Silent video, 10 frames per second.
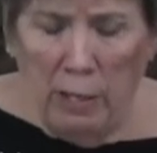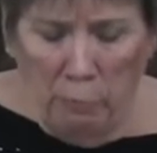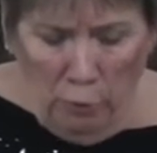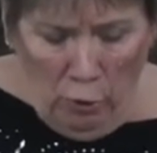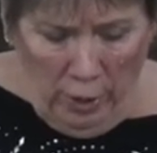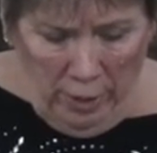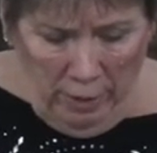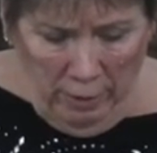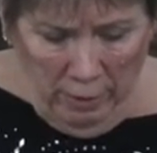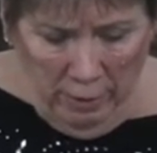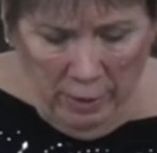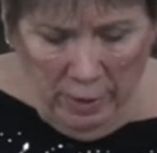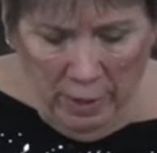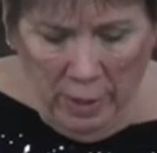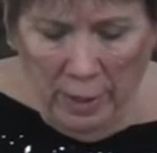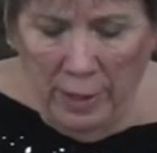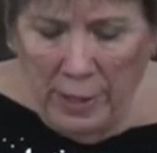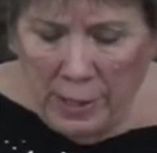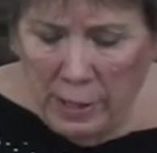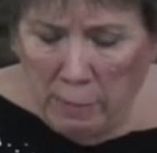He broke it.
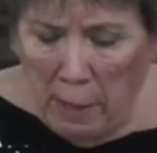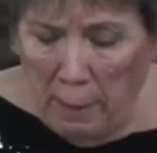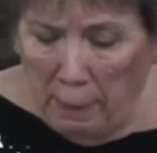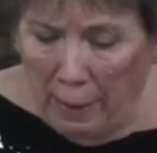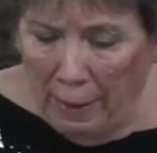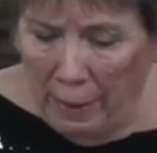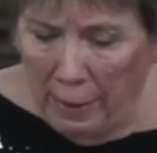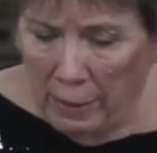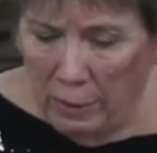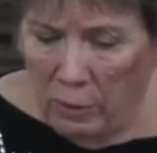This is my body,